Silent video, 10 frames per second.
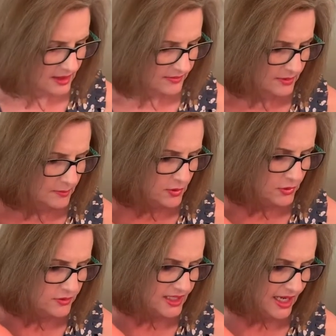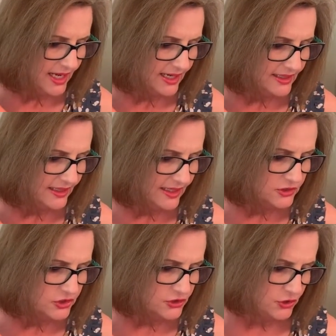the Mood Tank in
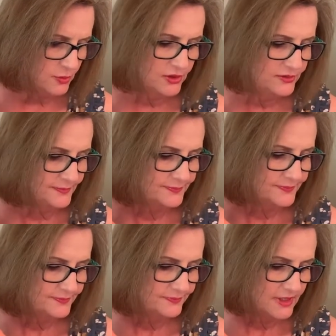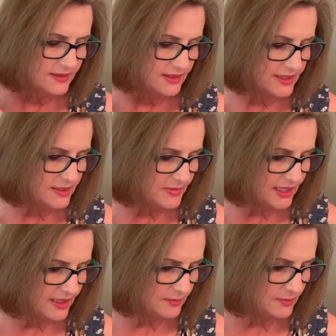sherbet, size
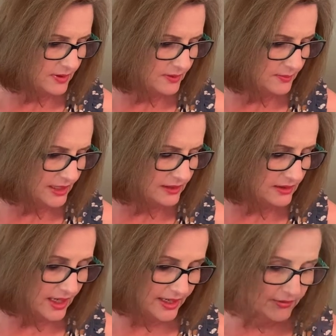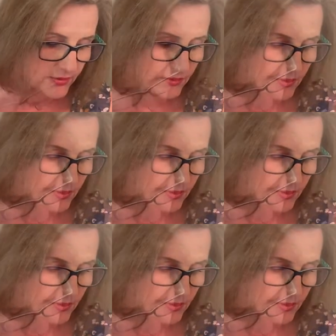medium, a glider.